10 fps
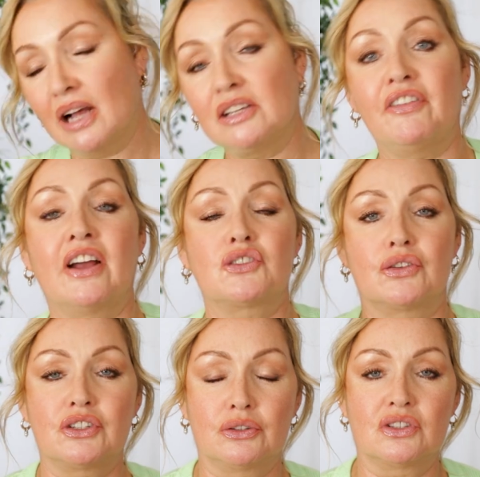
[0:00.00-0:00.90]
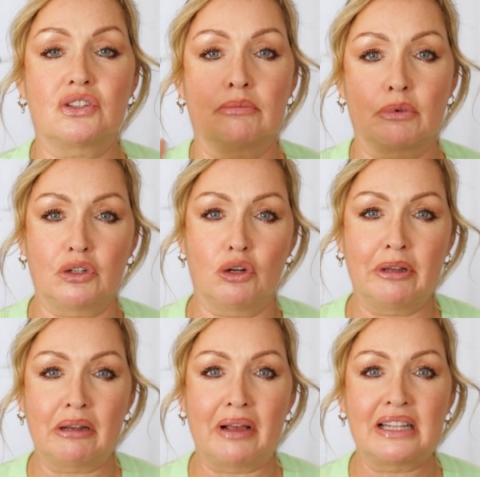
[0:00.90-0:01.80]
manufacturer to consumer with no
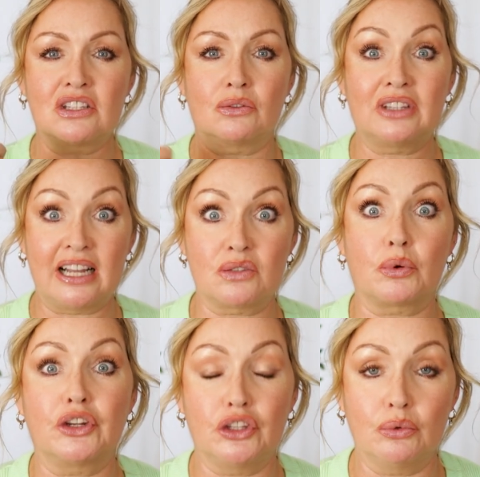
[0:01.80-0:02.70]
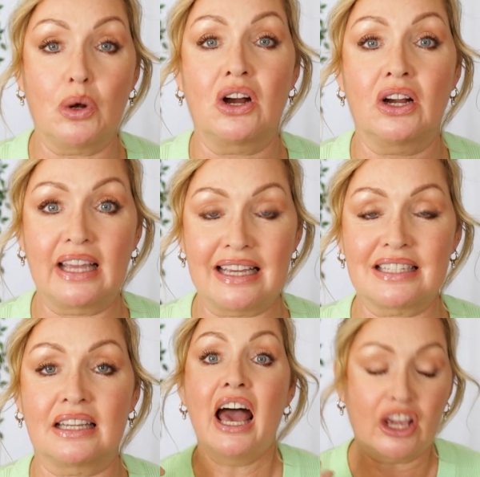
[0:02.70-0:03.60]
middleman. So that's where you are
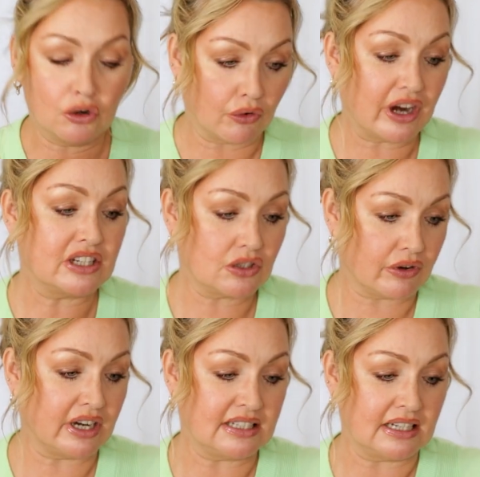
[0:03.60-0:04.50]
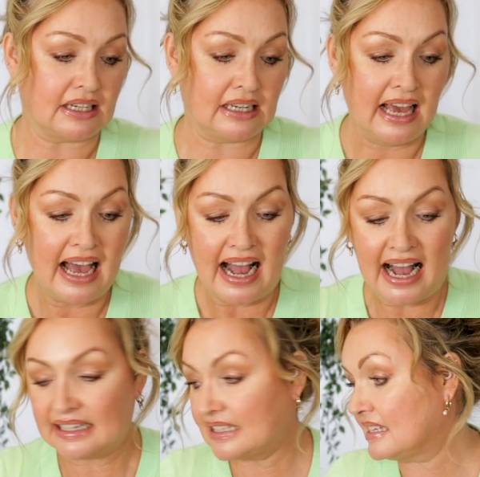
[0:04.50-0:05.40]
getting a great, great deal.
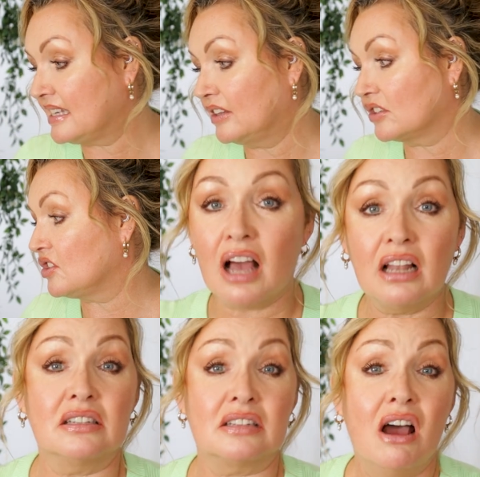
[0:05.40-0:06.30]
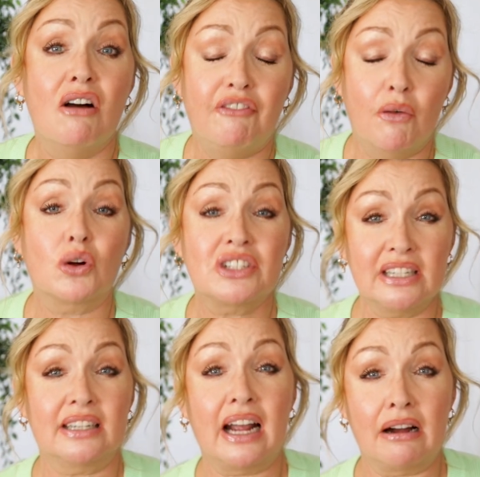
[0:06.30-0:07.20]
And as I said, they're solid
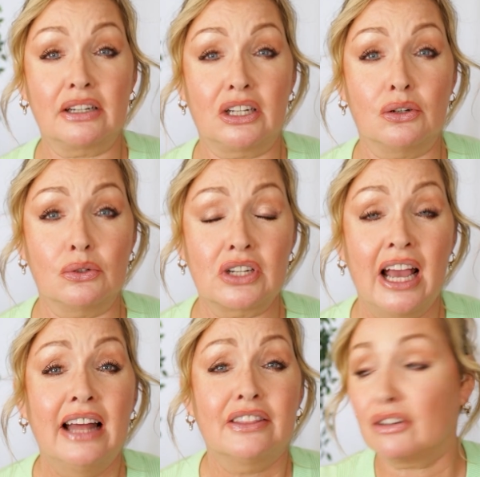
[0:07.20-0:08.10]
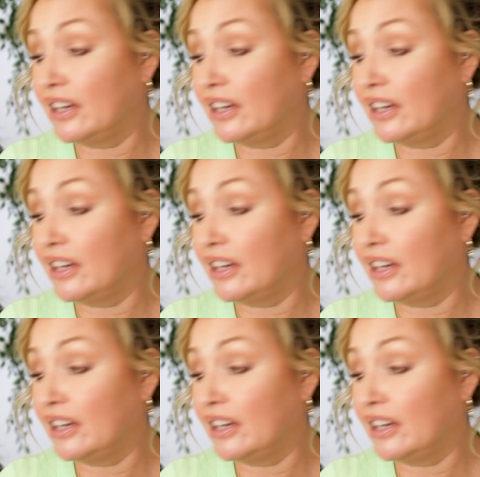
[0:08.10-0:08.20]
14 karat gold. They're